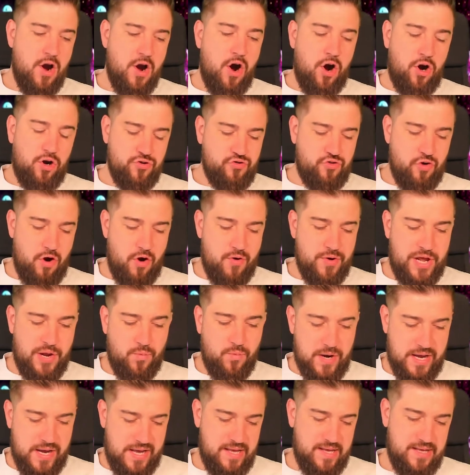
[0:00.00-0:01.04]
On
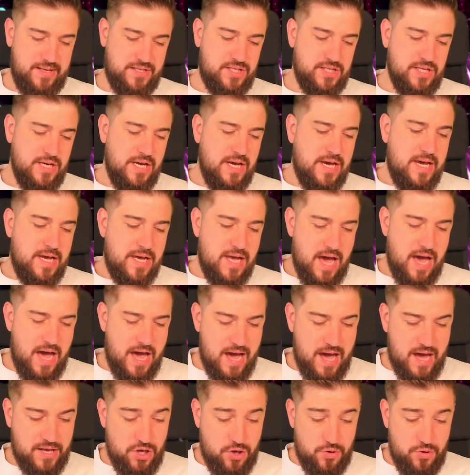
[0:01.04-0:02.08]
droning wings,
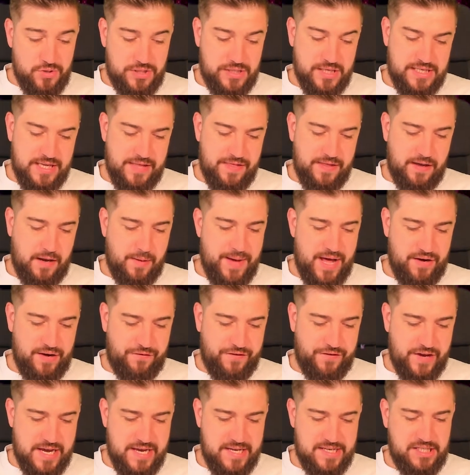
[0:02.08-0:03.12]
use this in the command
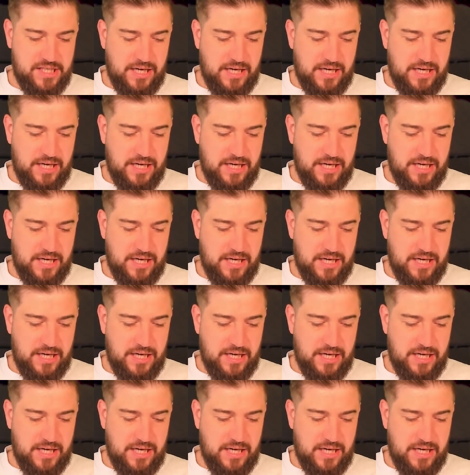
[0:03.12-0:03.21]
phase,